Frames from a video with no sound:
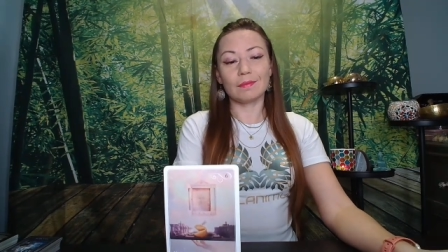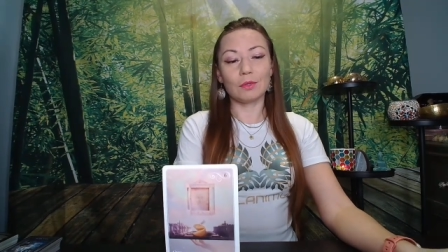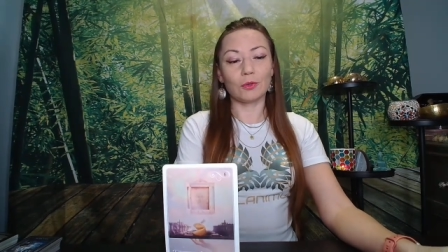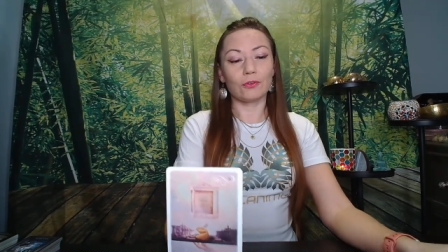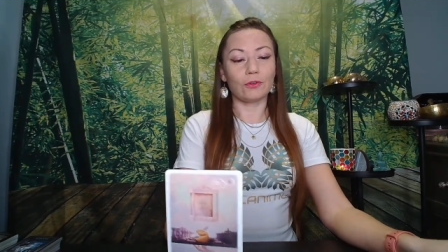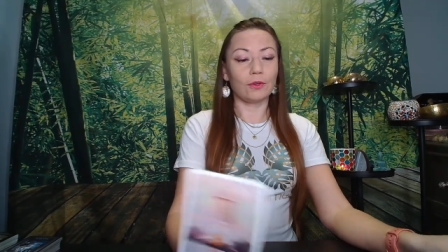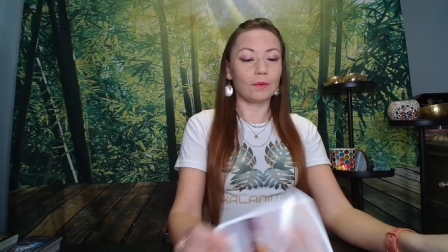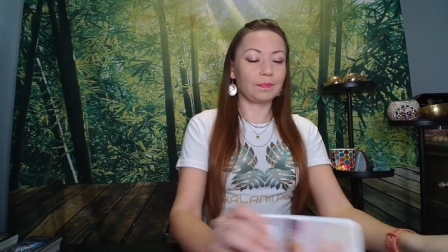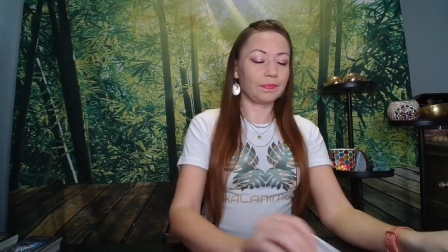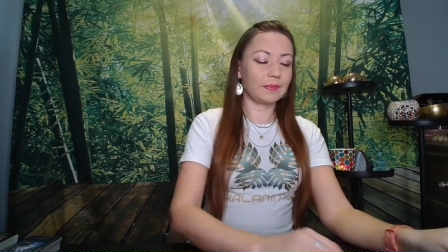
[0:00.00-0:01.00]

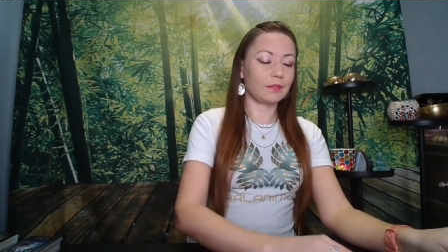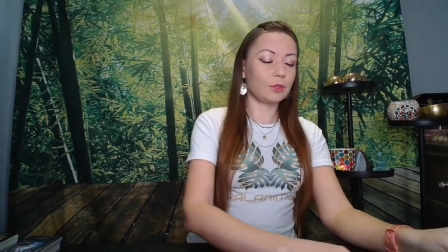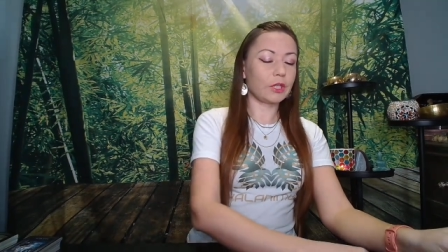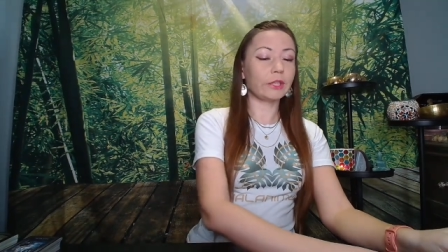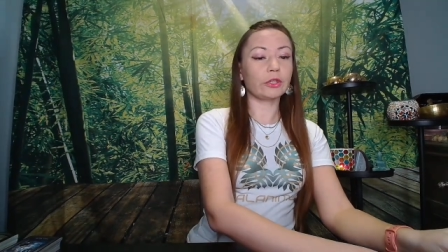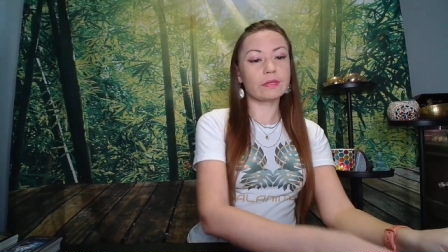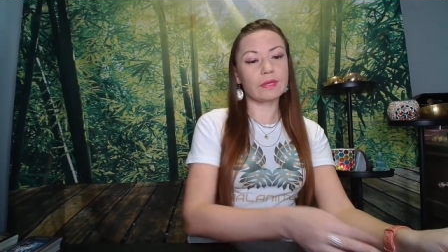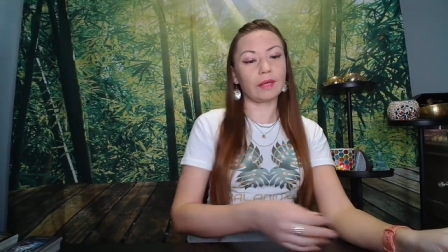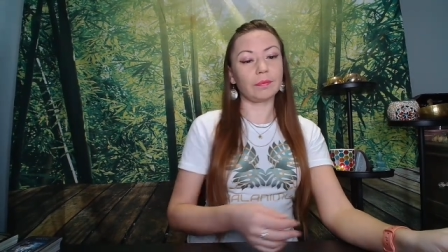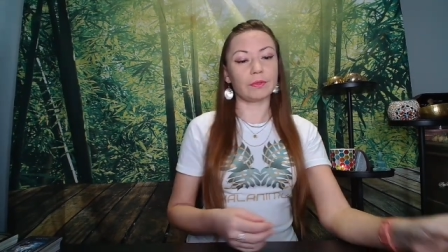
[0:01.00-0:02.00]
Beautiful. Rejection is
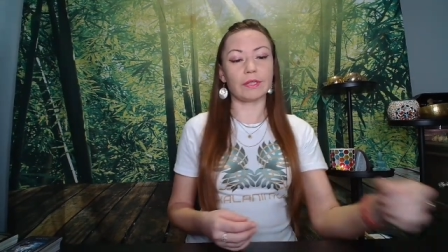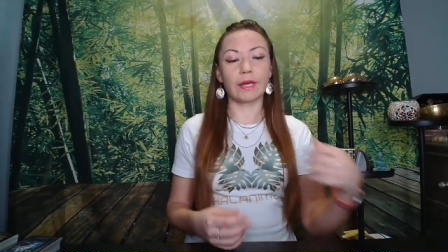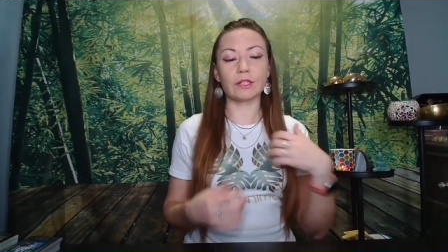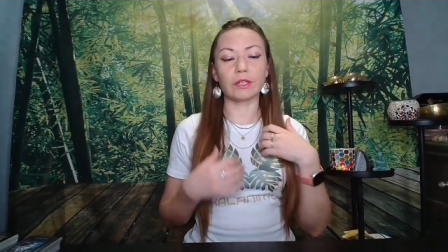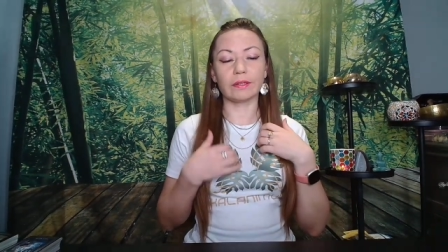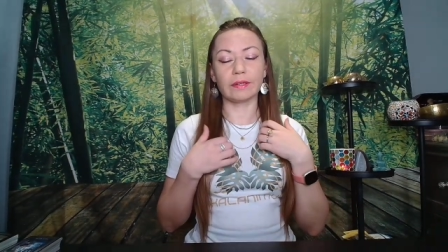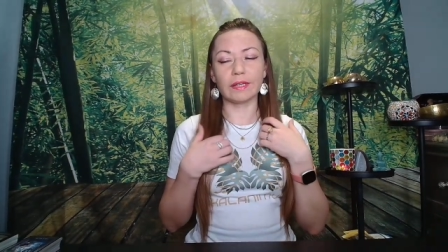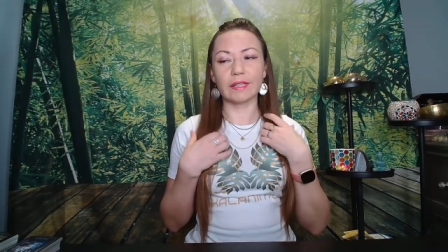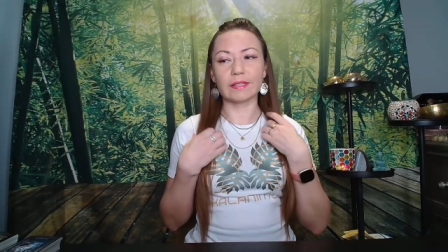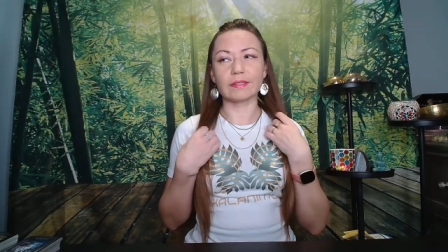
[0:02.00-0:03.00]
God's protection
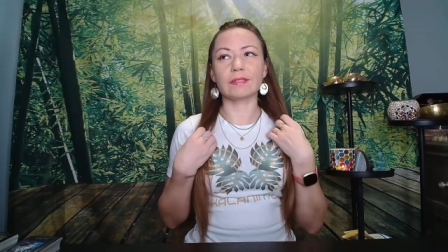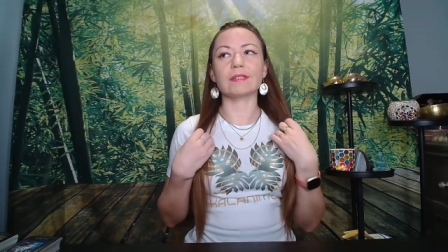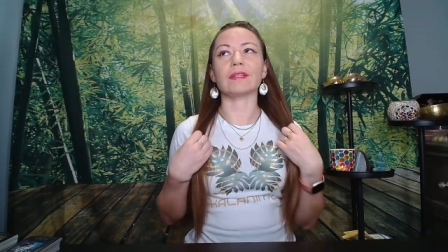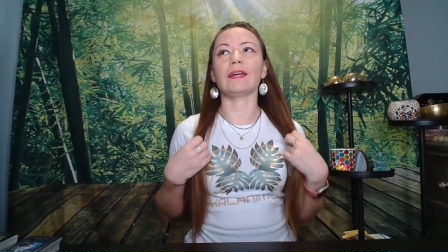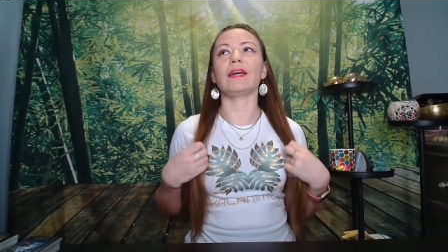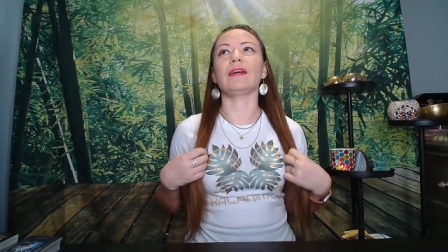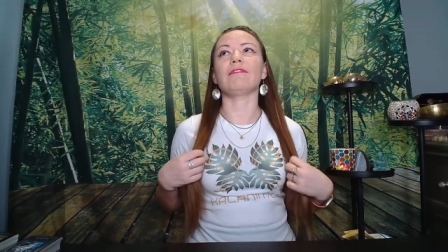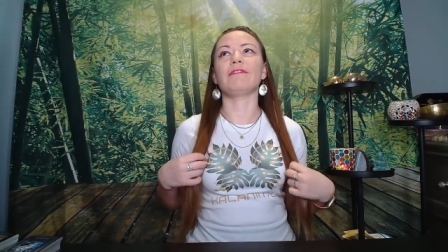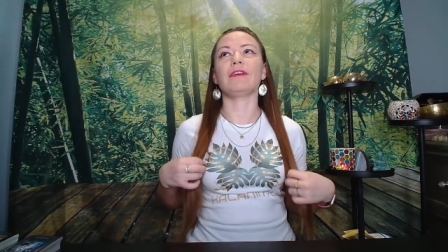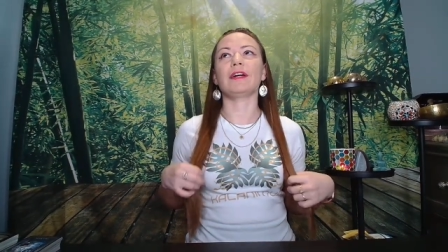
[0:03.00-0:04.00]
is a
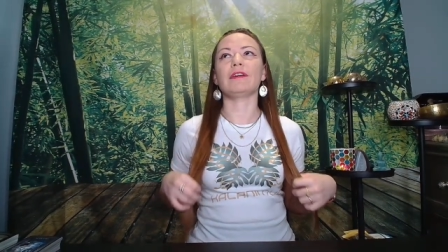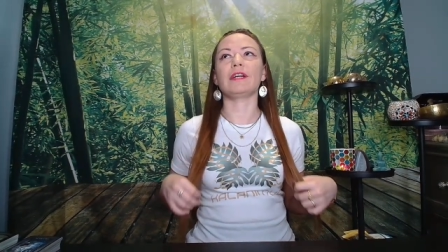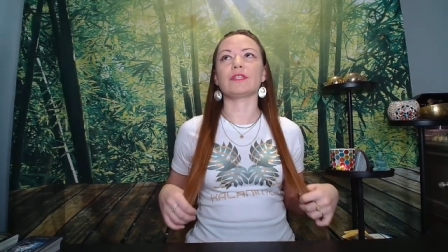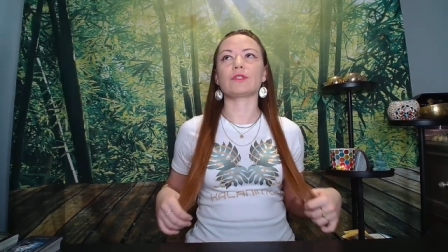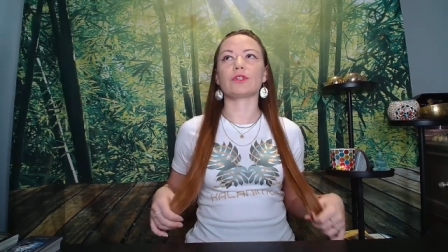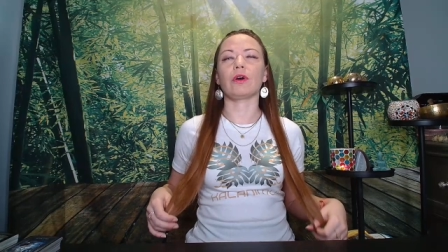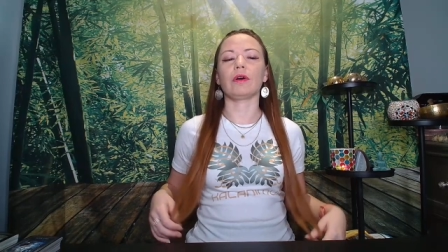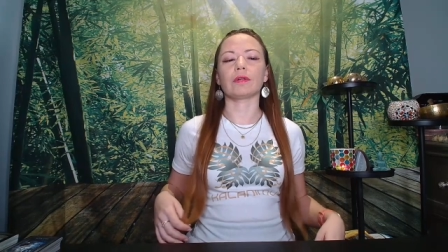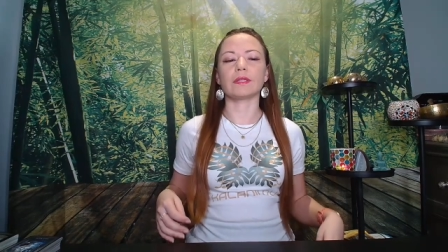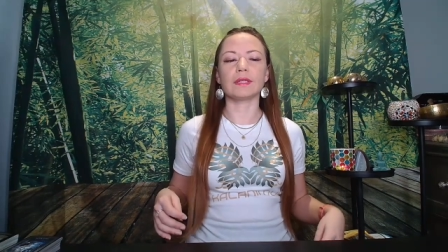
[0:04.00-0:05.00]
very
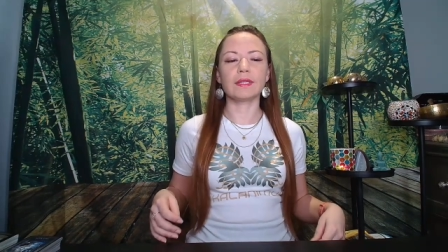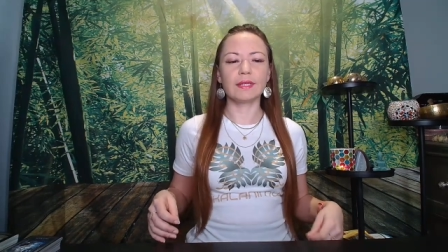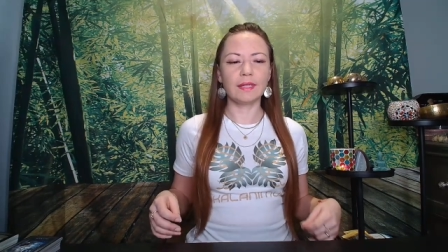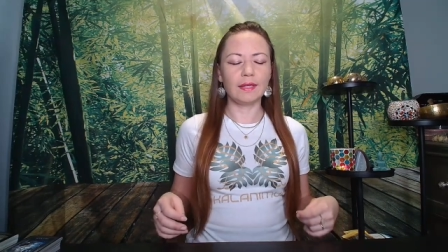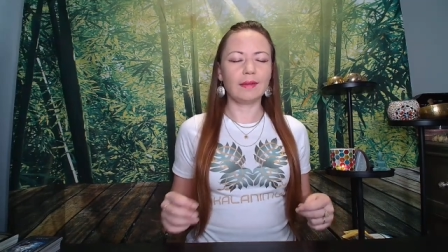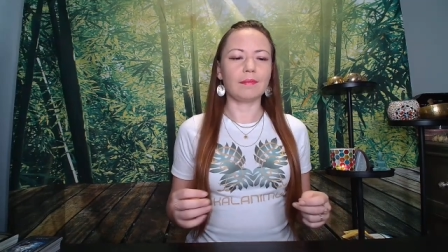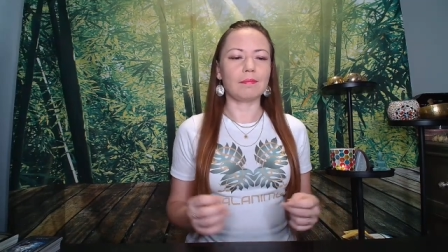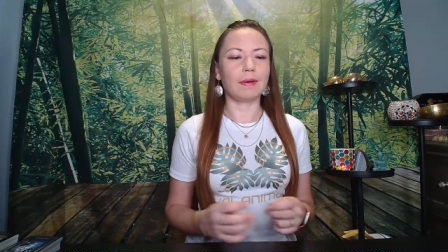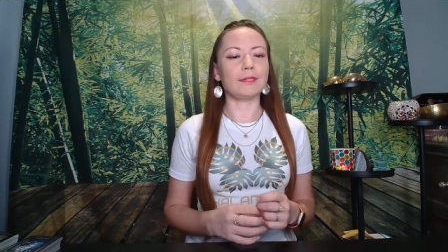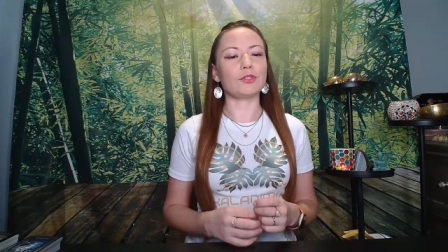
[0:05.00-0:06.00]
strong
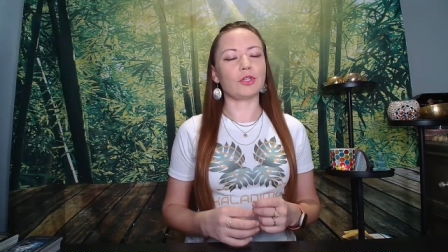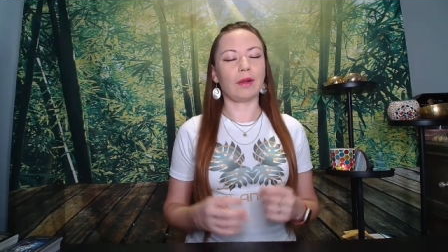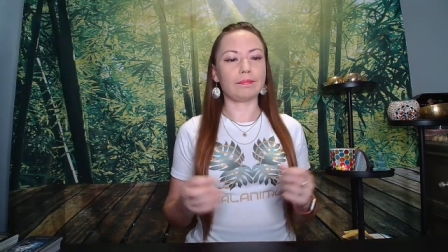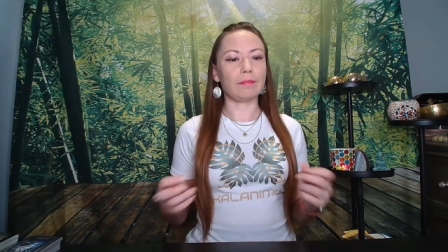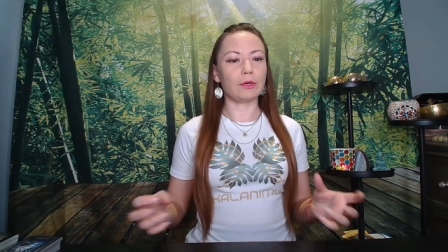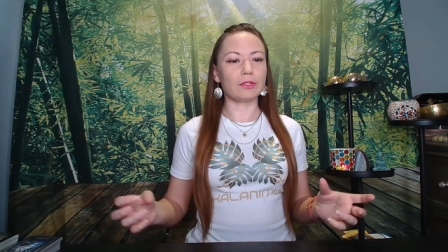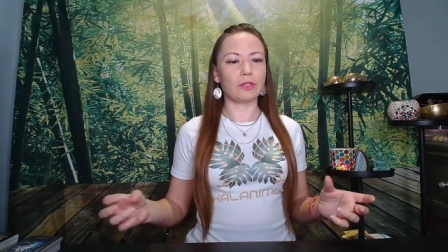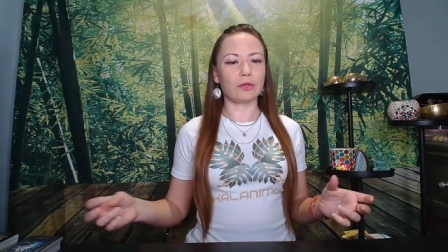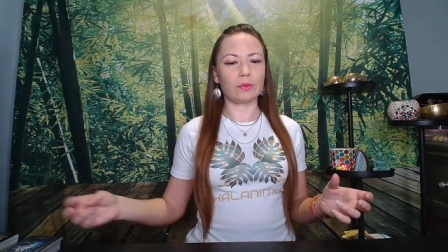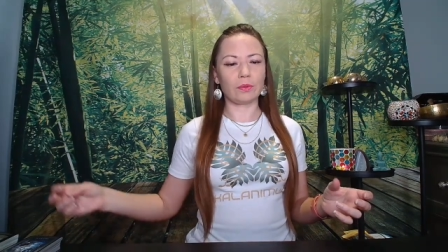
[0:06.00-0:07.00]
mantra,
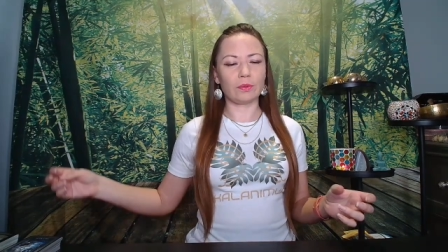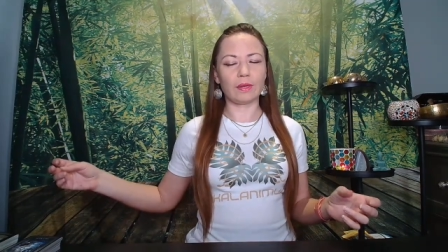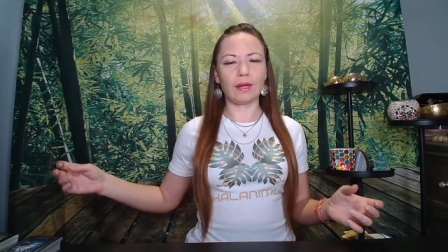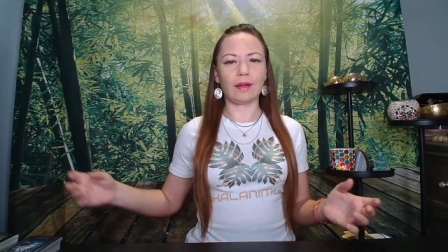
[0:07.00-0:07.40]
motto.